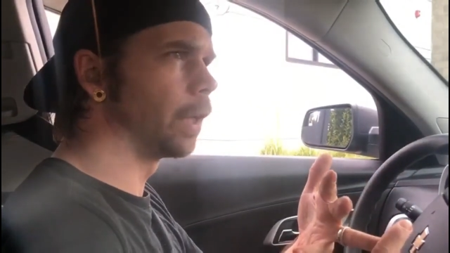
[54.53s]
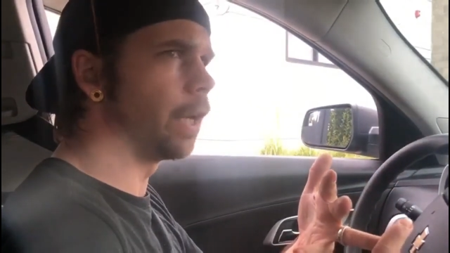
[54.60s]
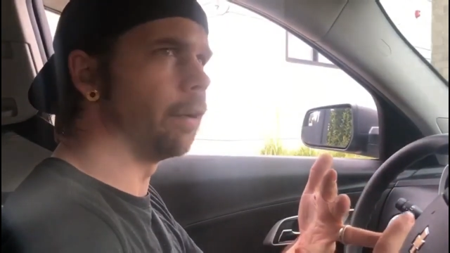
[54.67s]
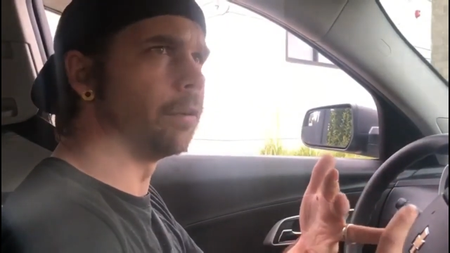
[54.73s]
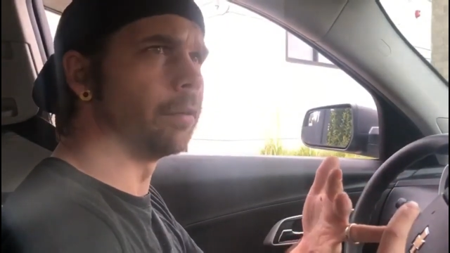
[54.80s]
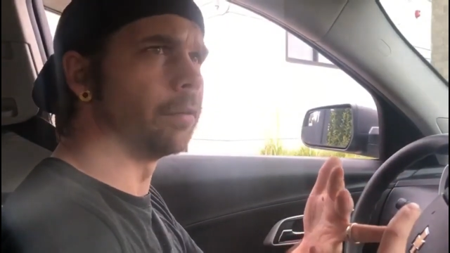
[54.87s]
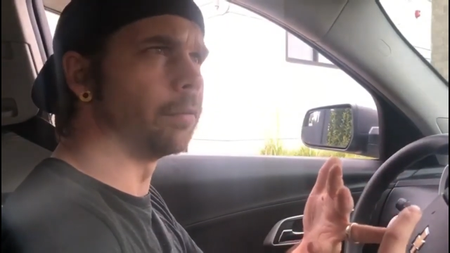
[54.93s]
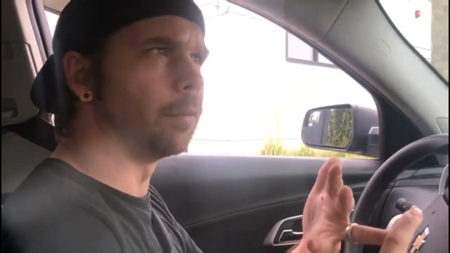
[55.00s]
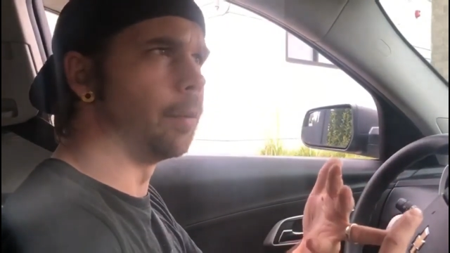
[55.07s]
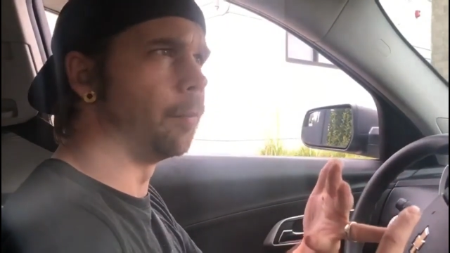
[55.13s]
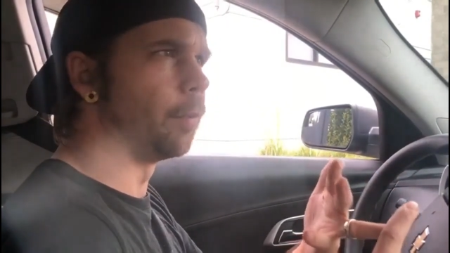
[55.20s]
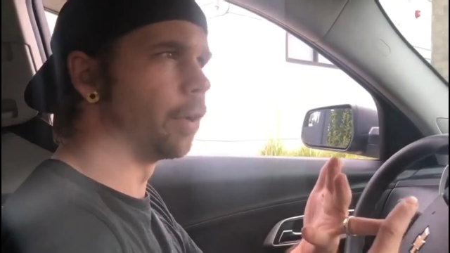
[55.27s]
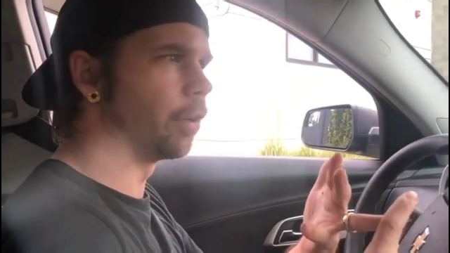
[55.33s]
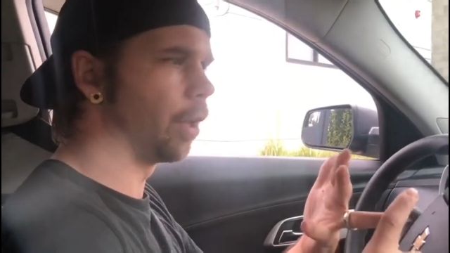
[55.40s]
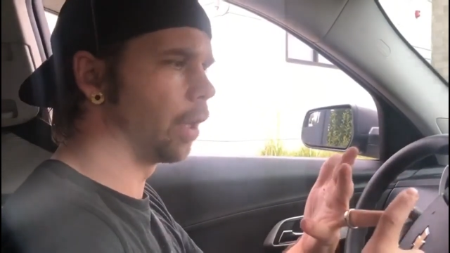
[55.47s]
can't
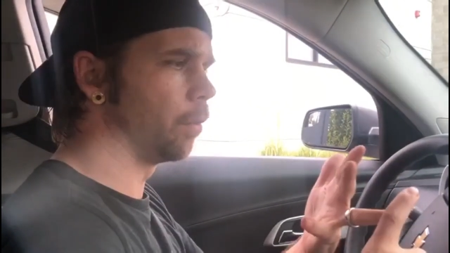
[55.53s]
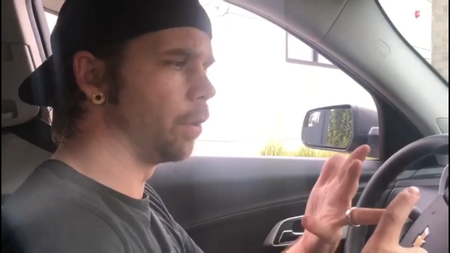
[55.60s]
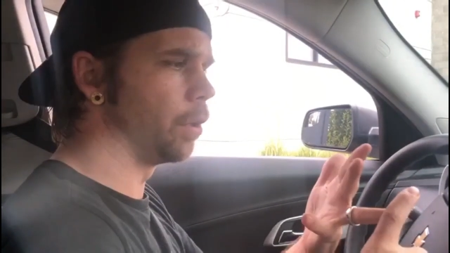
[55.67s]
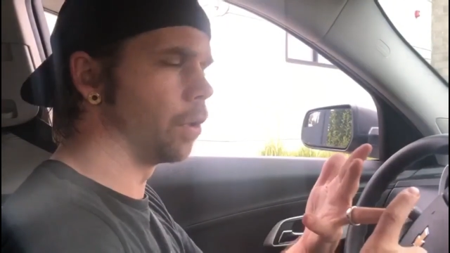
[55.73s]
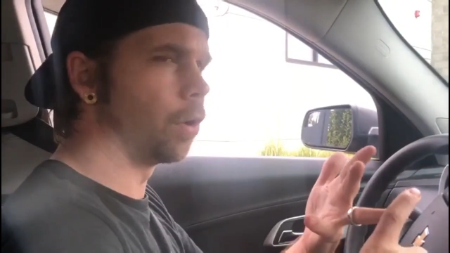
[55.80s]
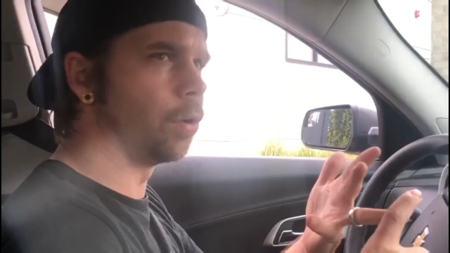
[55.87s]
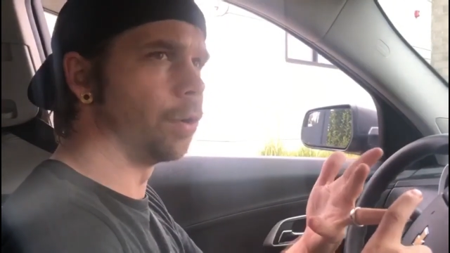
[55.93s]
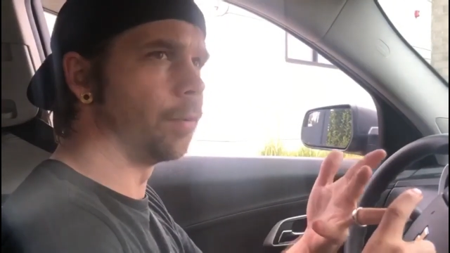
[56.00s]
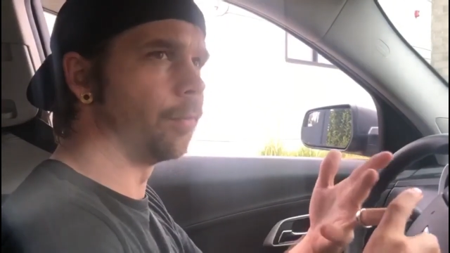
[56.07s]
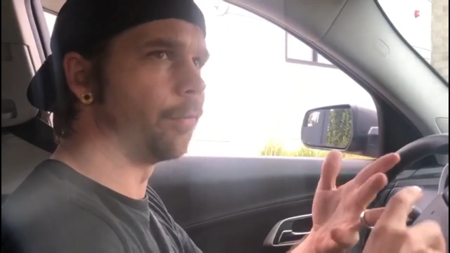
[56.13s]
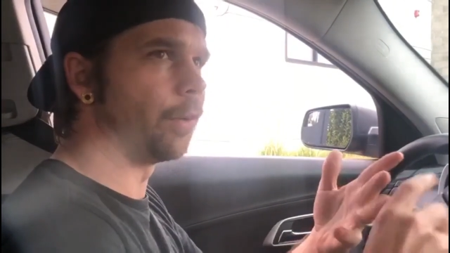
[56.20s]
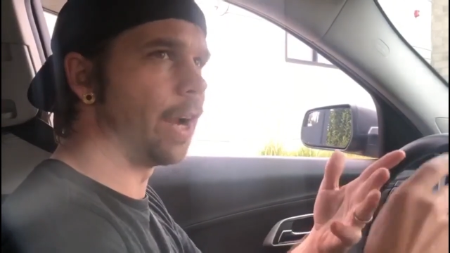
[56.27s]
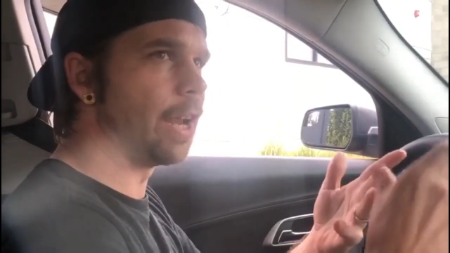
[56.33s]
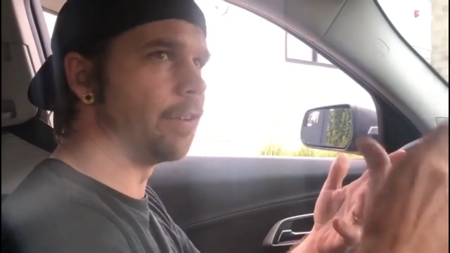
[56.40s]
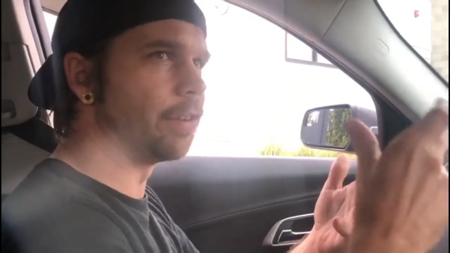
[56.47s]
remember exactly what you called them.
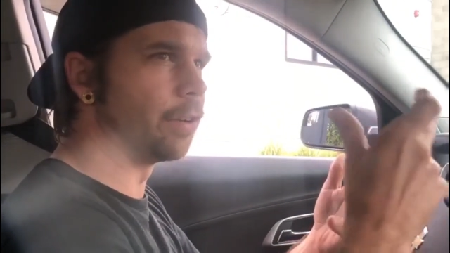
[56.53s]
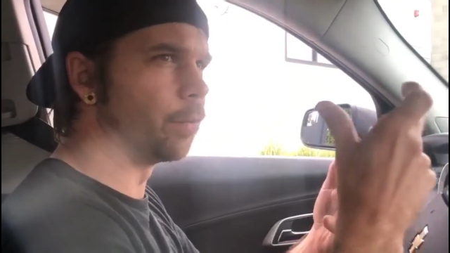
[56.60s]
Fries.